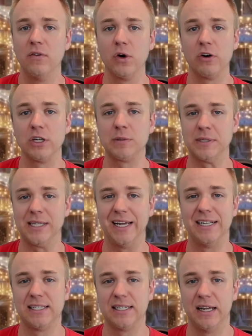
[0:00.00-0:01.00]
for Christmas light
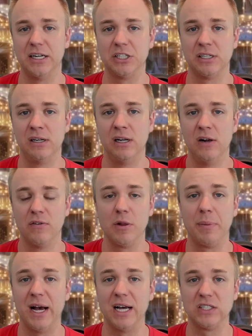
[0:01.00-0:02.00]
installation for
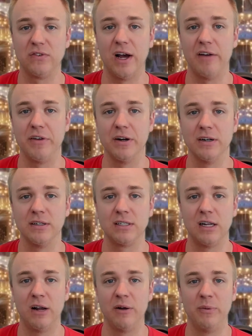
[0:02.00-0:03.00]
the past 5
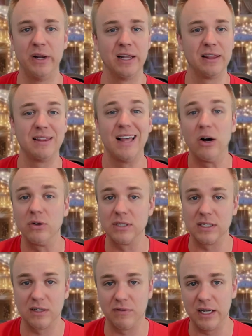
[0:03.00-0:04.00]
years, and we get
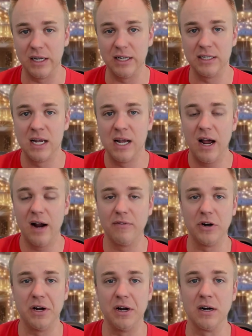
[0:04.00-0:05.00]
thousands of leads
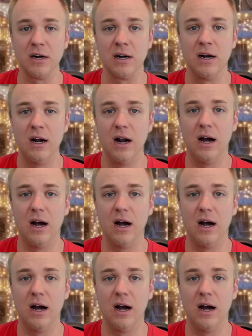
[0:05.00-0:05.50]
every year.